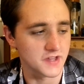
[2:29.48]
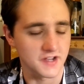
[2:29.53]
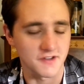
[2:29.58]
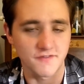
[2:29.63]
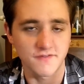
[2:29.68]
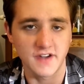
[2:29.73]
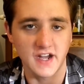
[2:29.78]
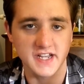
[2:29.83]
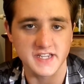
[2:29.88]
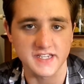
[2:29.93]
a
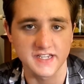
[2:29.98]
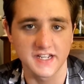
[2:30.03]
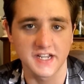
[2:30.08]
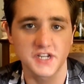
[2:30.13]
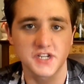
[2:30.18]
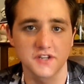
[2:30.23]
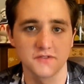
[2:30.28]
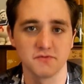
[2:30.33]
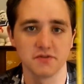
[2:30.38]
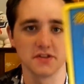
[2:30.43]

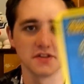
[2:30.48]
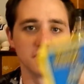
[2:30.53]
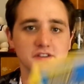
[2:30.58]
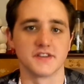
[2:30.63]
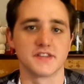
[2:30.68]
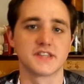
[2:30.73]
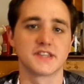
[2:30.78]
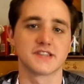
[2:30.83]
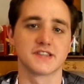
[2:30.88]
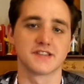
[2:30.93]
fascination with
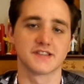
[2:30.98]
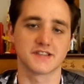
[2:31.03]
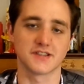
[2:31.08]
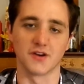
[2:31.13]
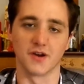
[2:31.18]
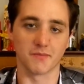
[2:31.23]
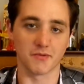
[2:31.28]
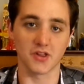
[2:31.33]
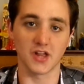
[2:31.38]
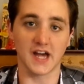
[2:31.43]
this. So
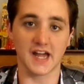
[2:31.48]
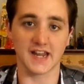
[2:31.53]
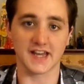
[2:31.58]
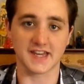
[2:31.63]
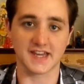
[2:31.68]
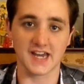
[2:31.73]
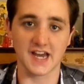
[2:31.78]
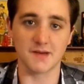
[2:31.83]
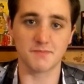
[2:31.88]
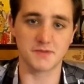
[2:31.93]
I'm glad I
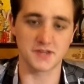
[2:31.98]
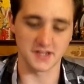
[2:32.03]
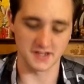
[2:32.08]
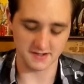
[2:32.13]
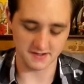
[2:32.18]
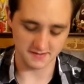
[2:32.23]
kept it.